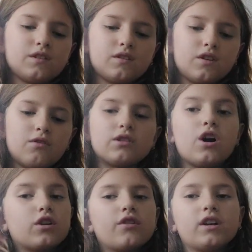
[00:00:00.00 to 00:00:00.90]
so we're
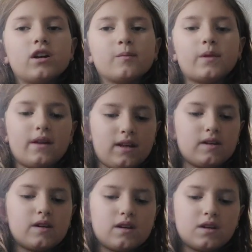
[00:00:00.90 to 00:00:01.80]
not going on a plane,
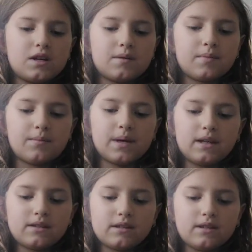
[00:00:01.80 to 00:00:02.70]
but
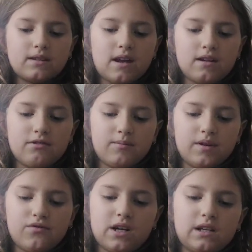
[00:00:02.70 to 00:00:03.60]
Paisley said it would
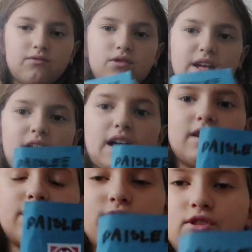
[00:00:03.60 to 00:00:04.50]
be fun if we had
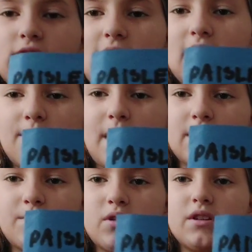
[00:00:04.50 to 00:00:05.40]
if she had a
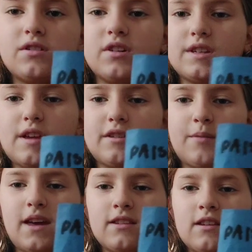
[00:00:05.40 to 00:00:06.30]
passport. So it says
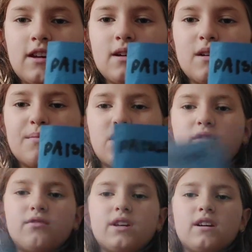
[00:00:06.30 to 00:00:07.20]
Paisley
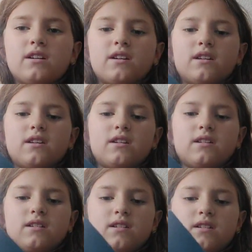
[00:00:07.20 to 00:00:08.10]
Boone,
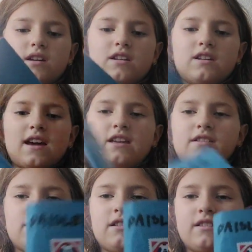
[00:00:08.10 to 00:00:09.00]
and it
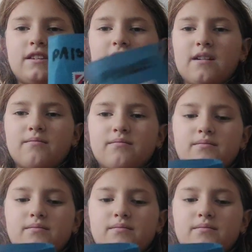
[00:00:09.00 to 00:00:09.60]
has a stamp.